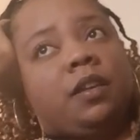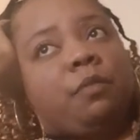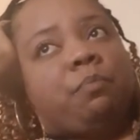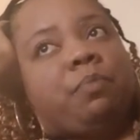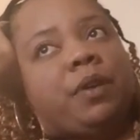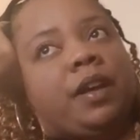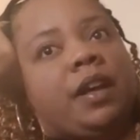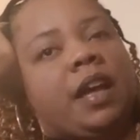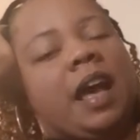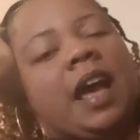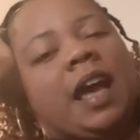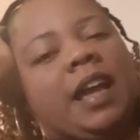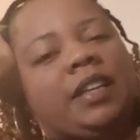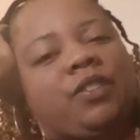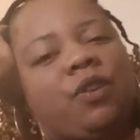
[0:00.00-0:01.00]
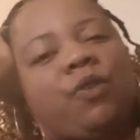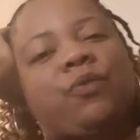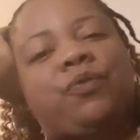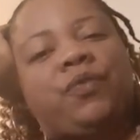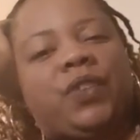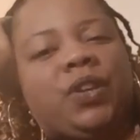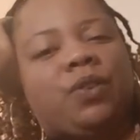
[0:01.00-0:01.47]
but I
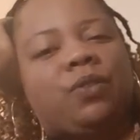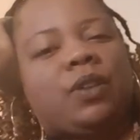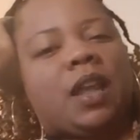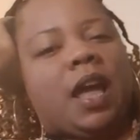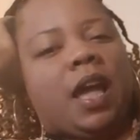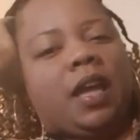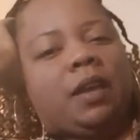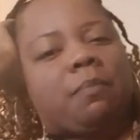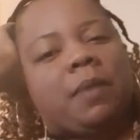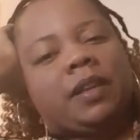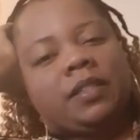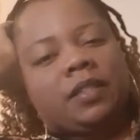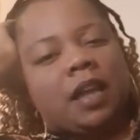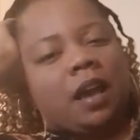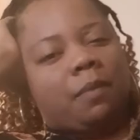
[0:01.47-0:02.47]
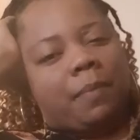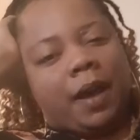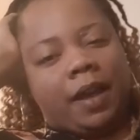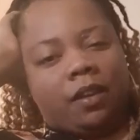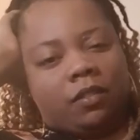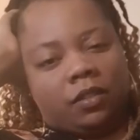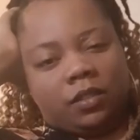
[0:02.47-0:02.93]
don't feel like my
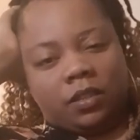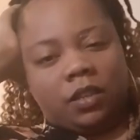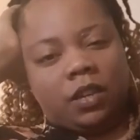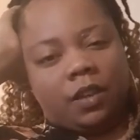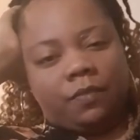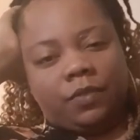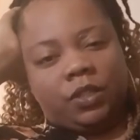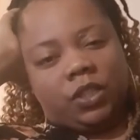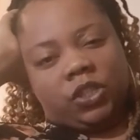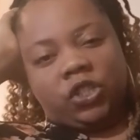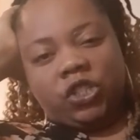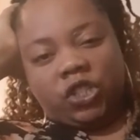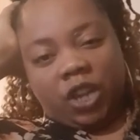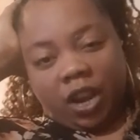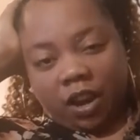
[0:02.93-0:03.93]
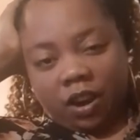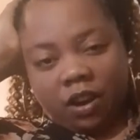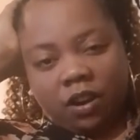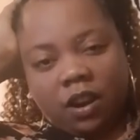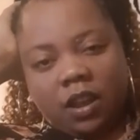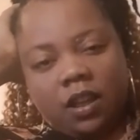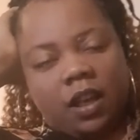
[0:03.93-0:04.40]
stockpile is enough to share.